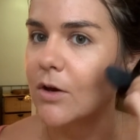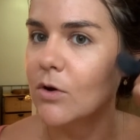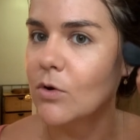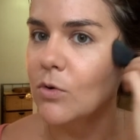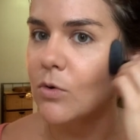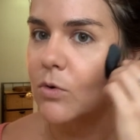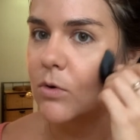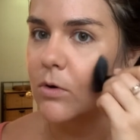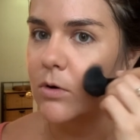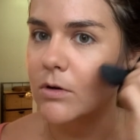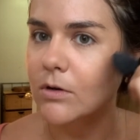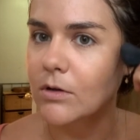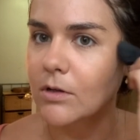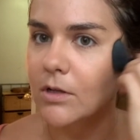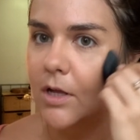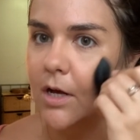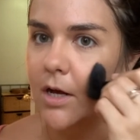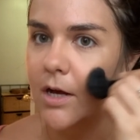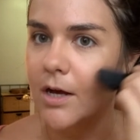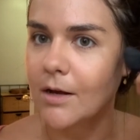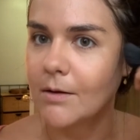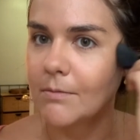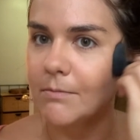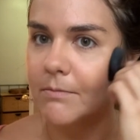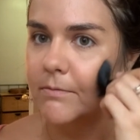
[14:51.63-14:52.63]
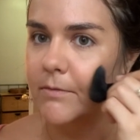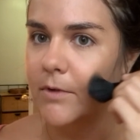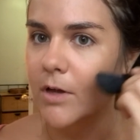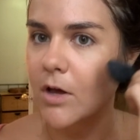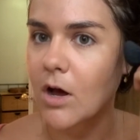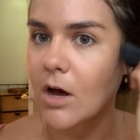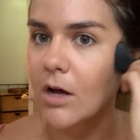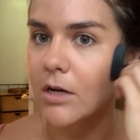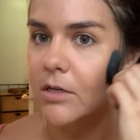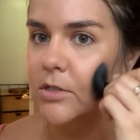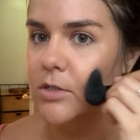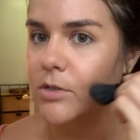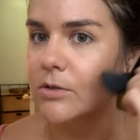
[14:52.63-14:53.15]
cool
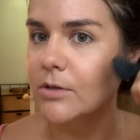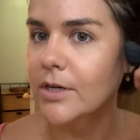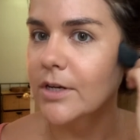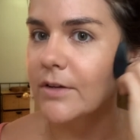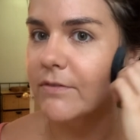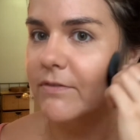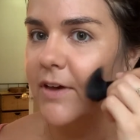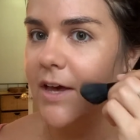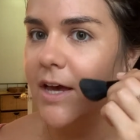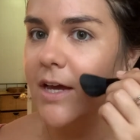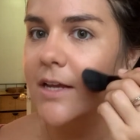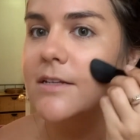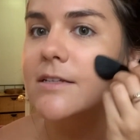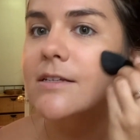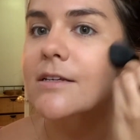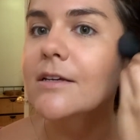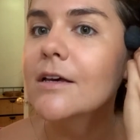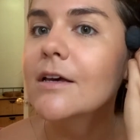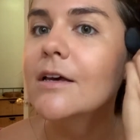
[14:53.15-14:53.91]
contouring effect.